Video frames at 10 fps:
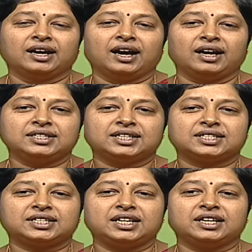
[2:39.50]
and
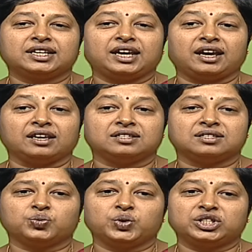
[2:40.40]
sustain a
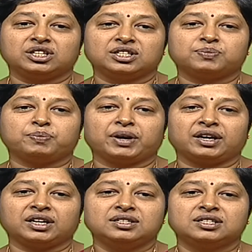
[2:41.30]
gaze with his
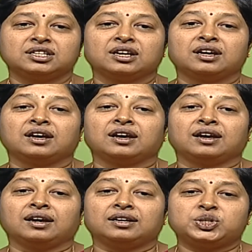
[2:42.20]
parents,
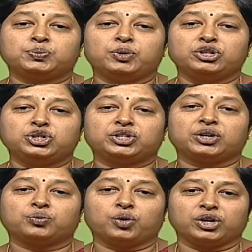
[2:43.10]
respond to their
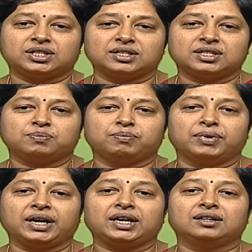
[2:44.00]
voices
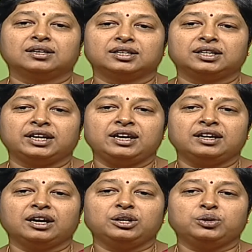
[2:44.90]
by gurgling
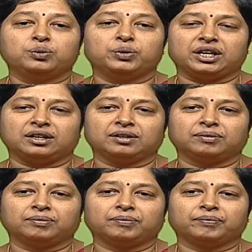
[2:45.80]
and cooing.
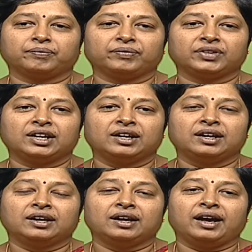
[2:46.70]

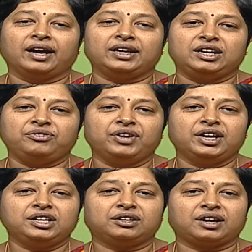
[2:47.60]
An
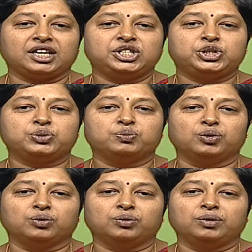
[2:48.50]
infant tries to
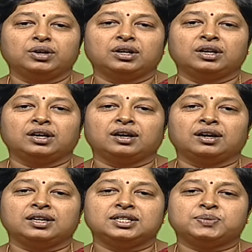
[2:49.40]
move
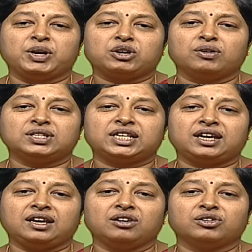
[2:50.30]
is because
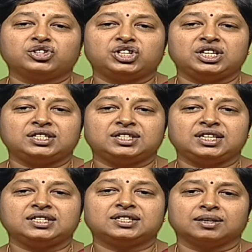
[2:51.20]
he or she
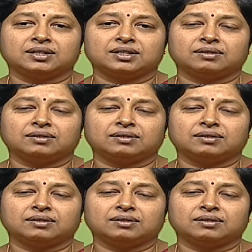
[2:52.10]
sees the